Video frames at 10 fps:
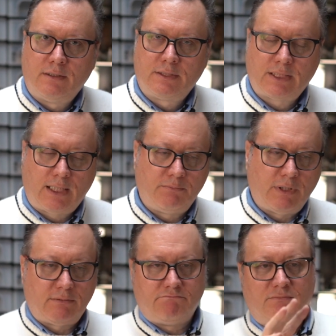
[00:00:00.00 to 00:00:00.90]
side,
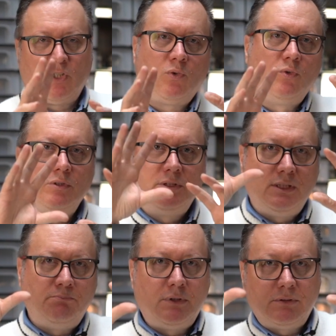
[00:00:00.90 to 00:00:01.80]
but all
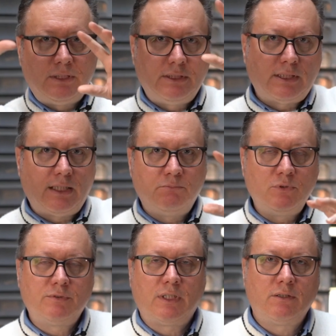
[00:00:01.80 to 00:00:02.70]
the balls inside
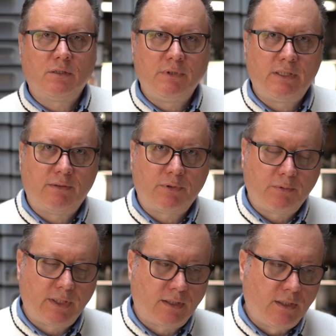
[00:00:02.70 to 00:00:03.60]
moves a little bit
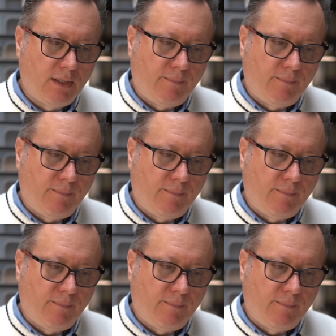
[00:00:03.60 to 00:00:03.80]
everywhere.